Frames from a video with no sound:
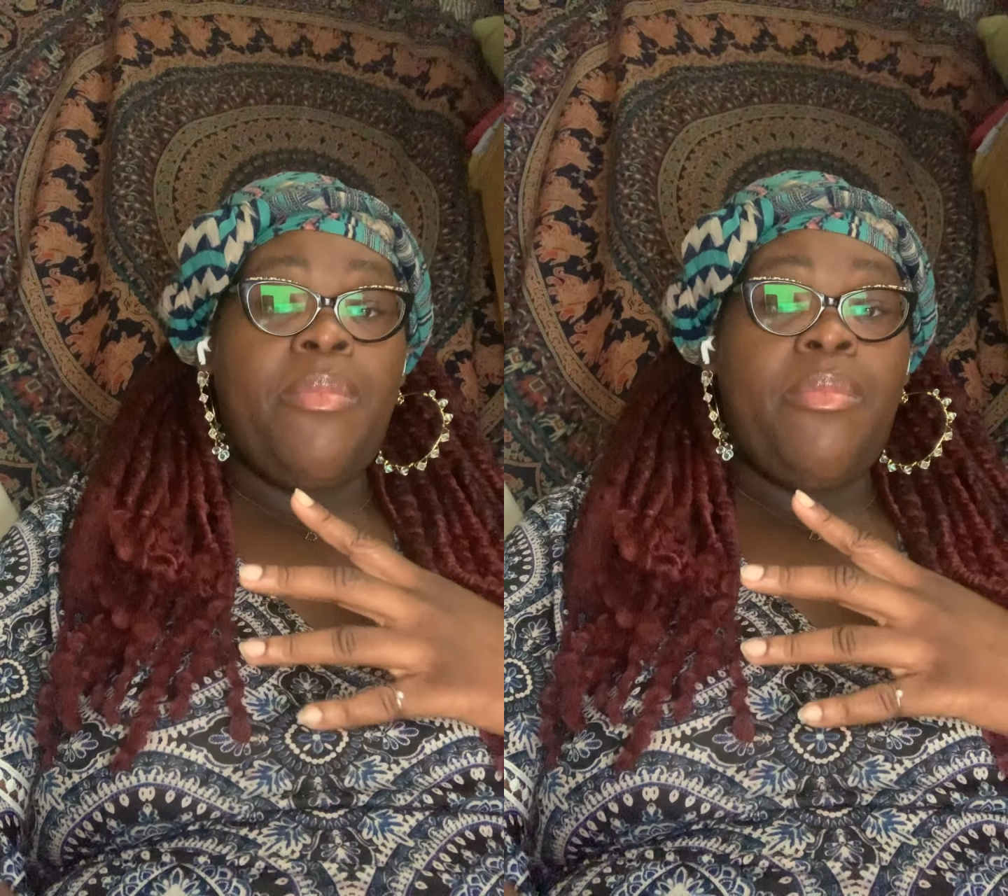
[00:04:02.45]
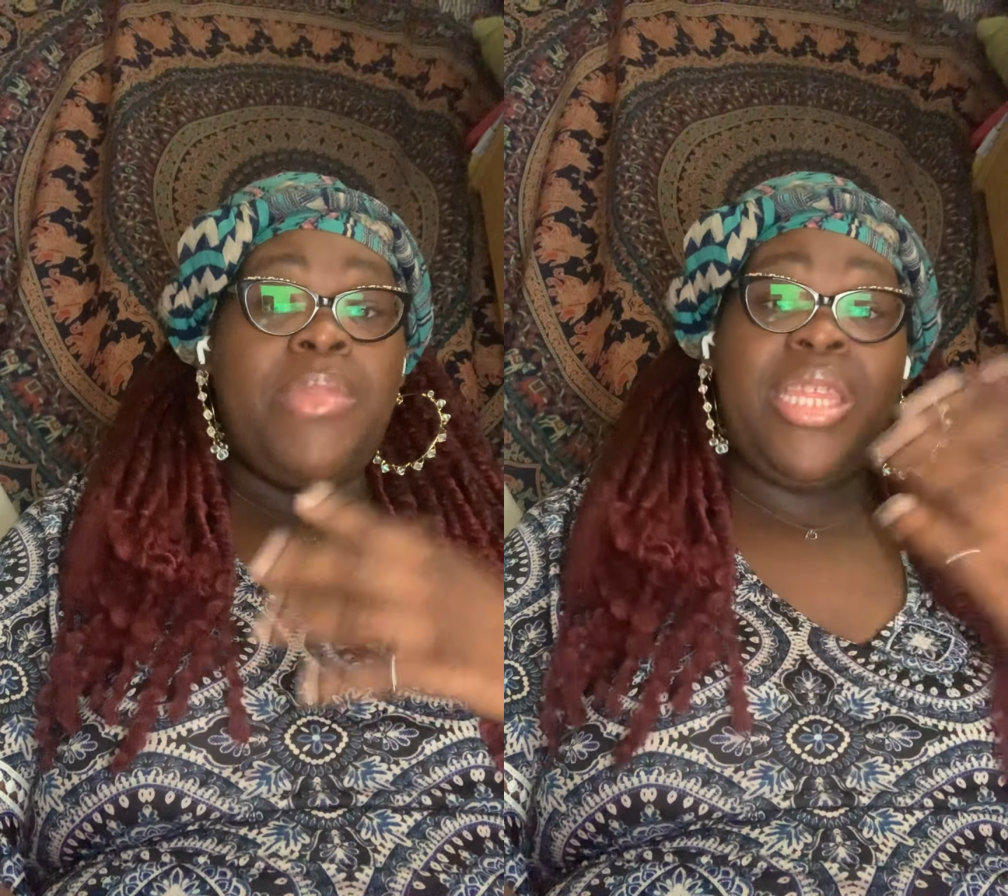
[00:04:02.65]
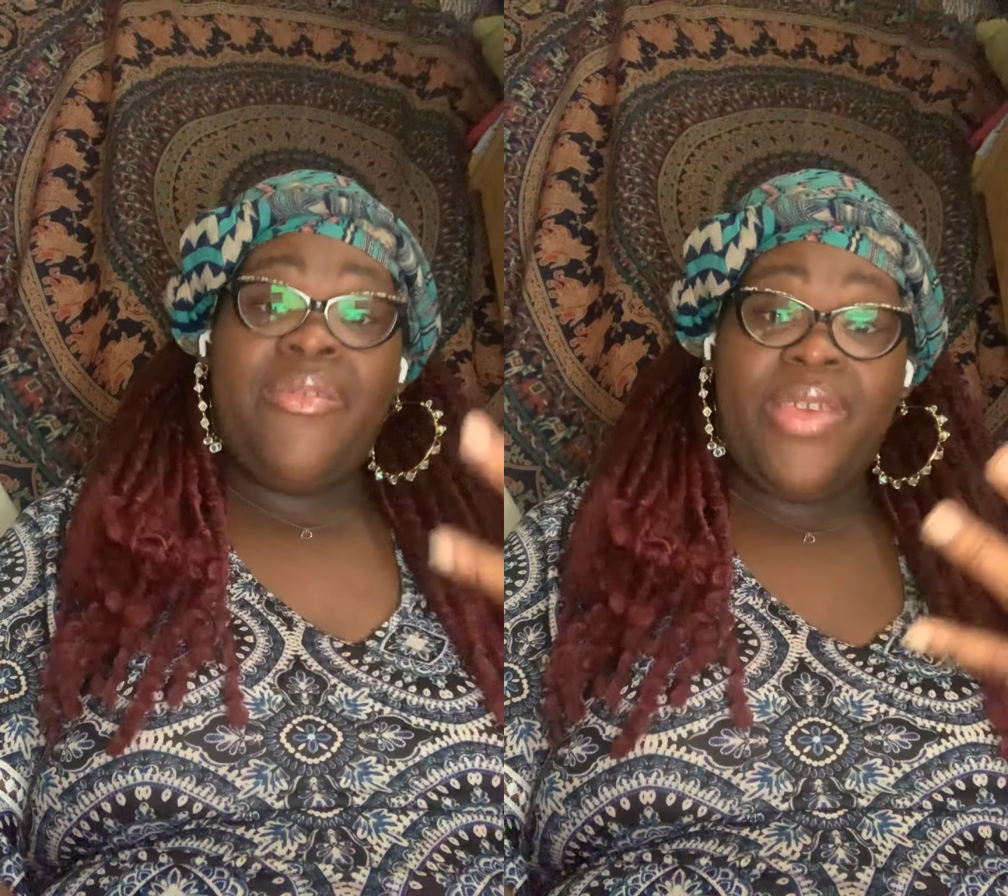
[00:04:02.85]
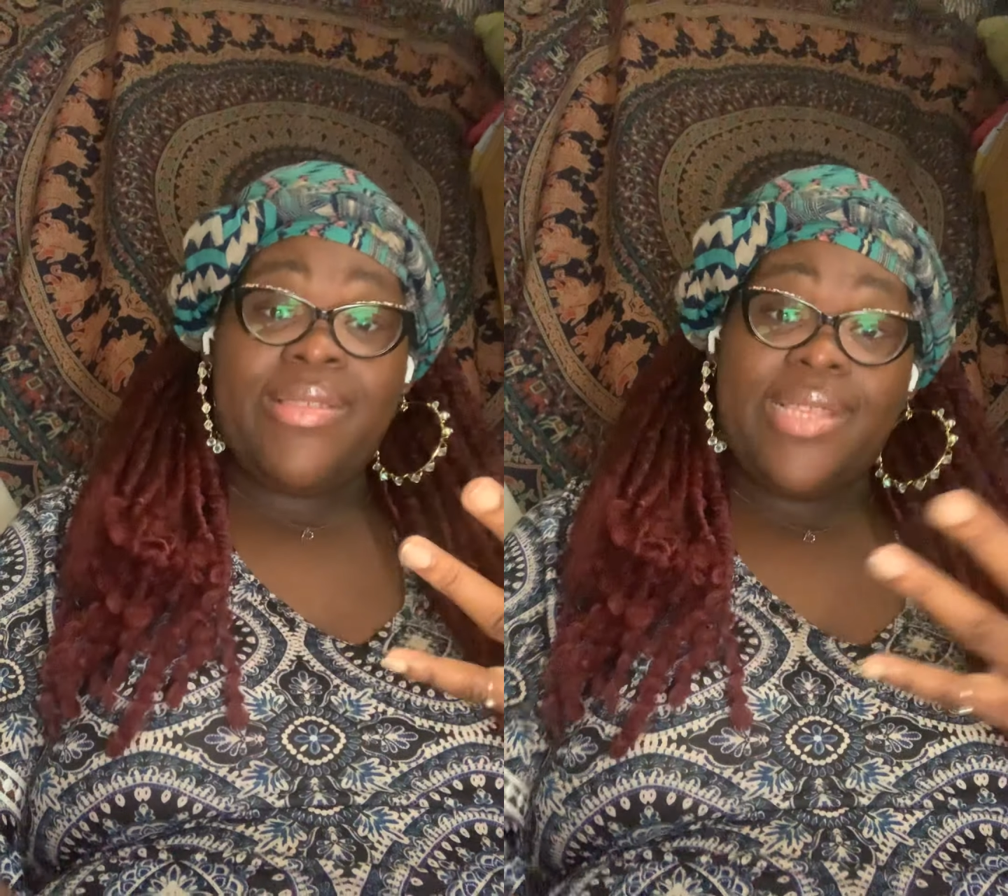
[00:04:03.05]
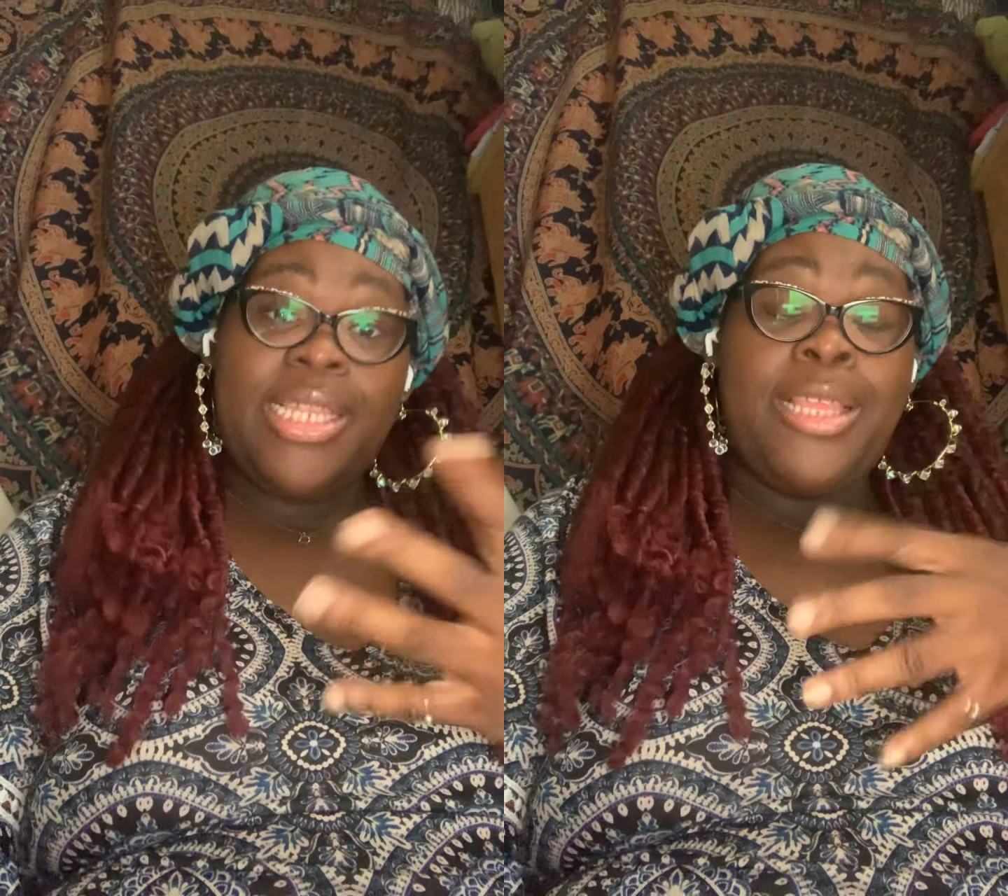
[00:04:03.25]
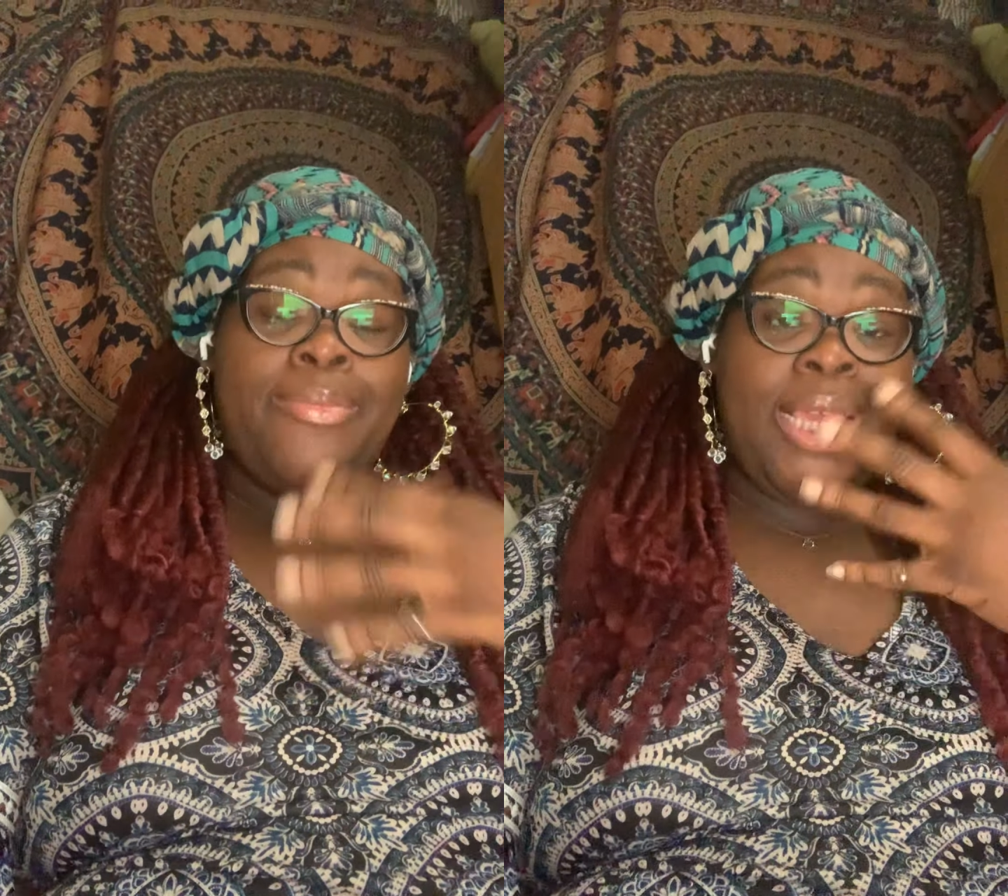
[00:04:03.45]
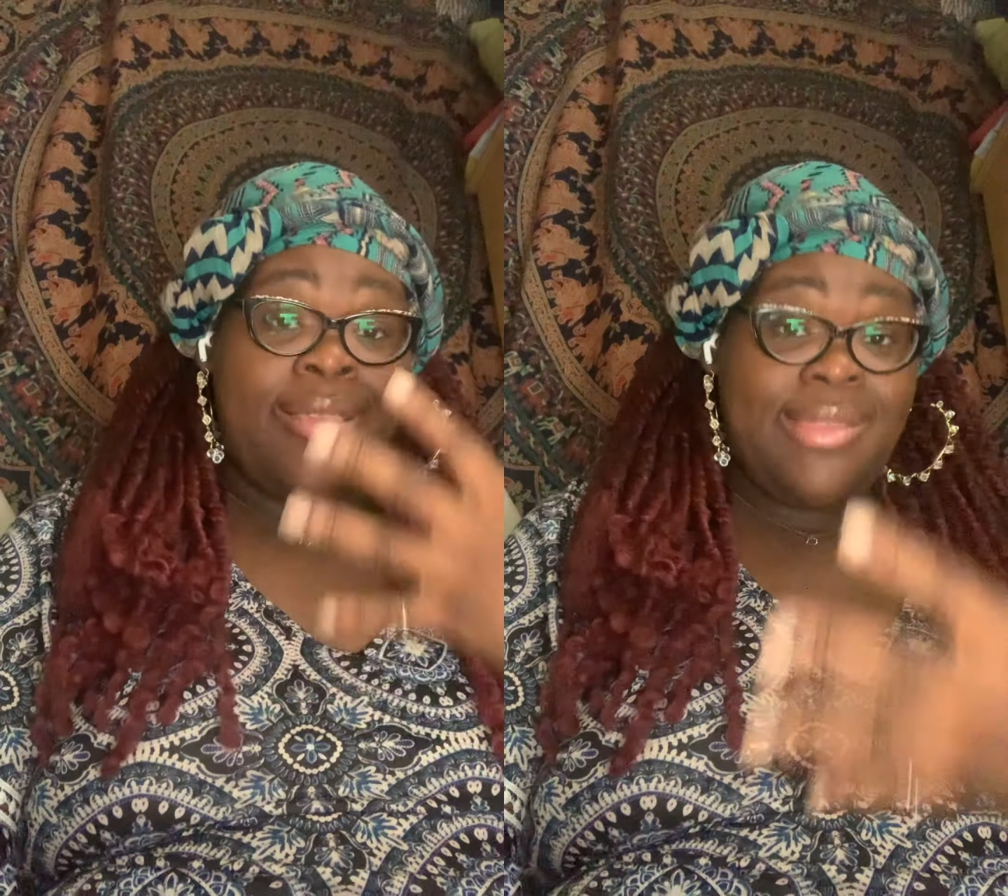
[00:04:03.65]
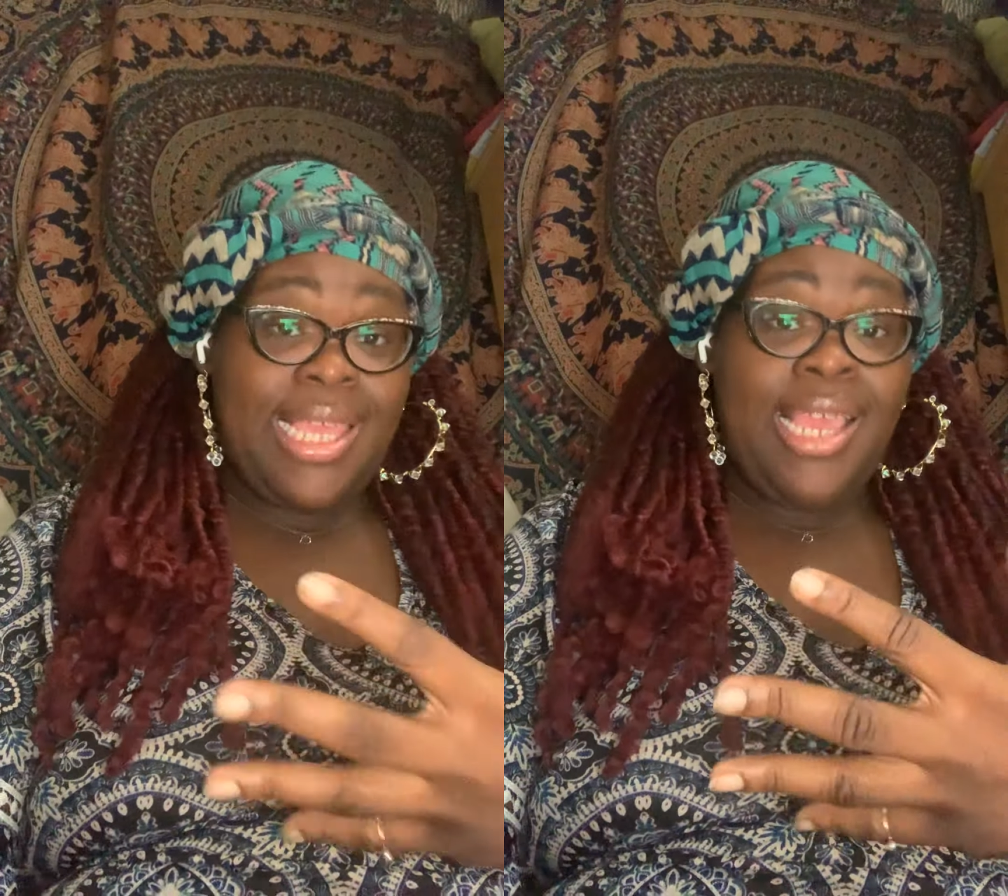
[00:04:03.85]
manifested and
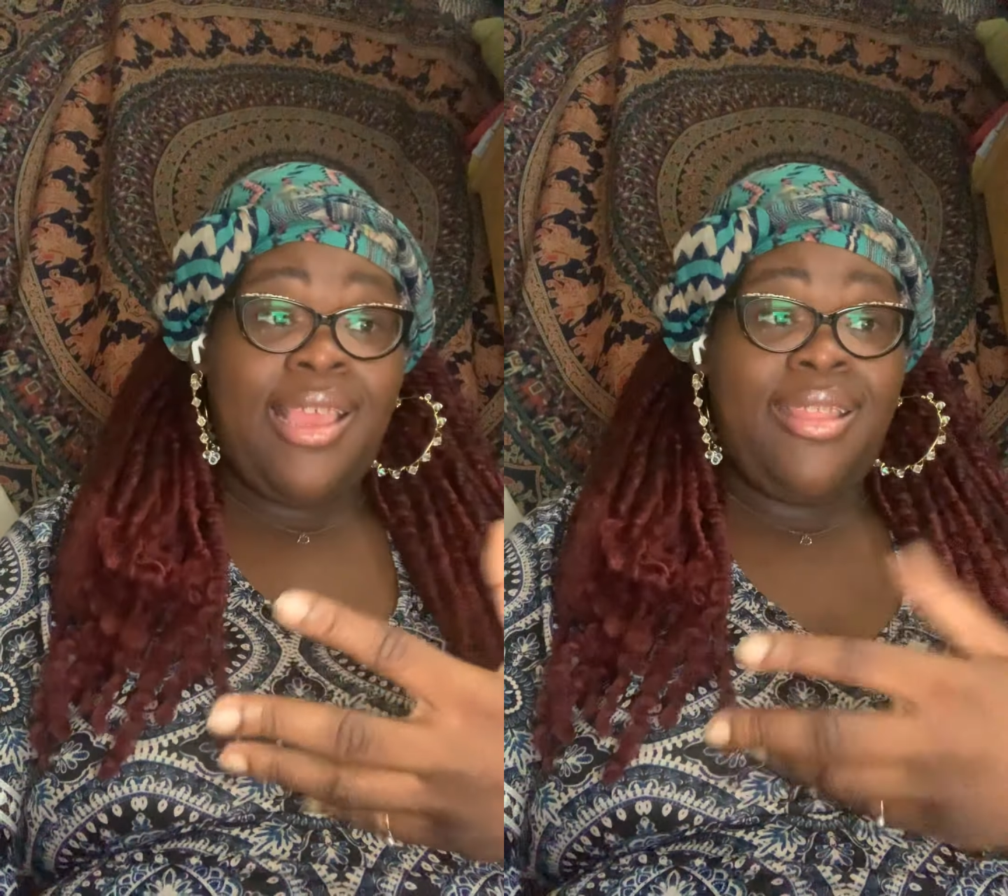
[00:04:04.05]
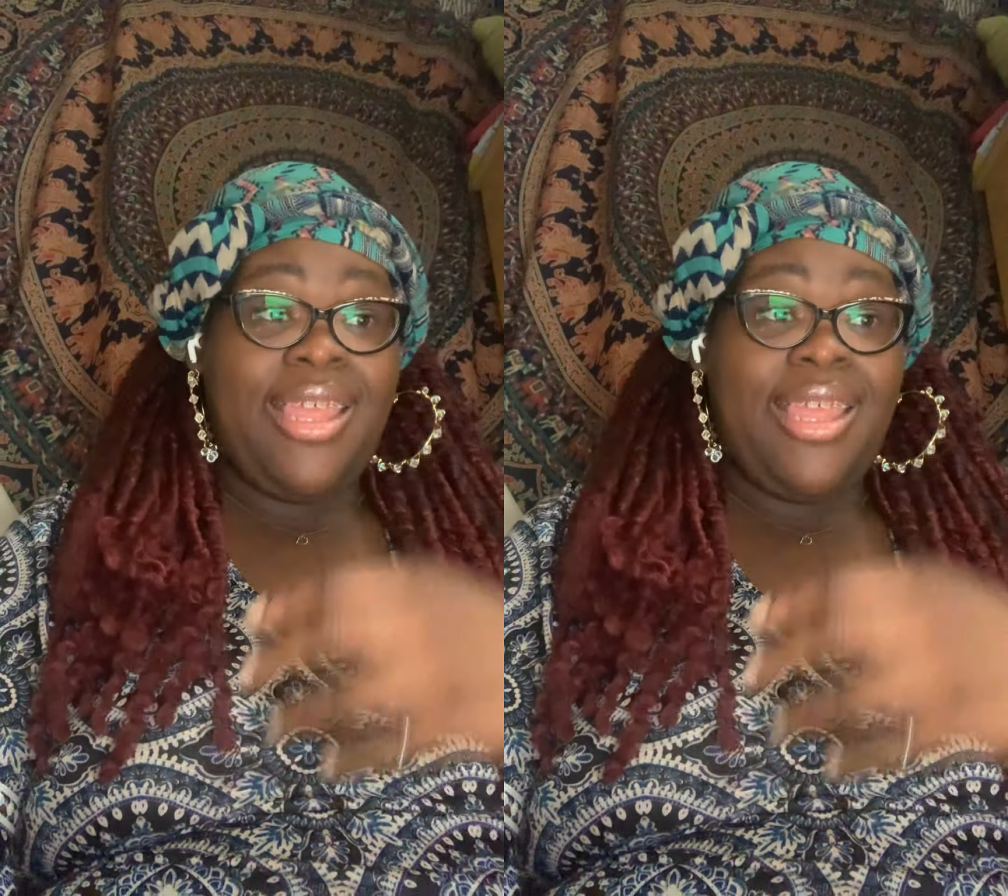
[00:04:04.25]
maintained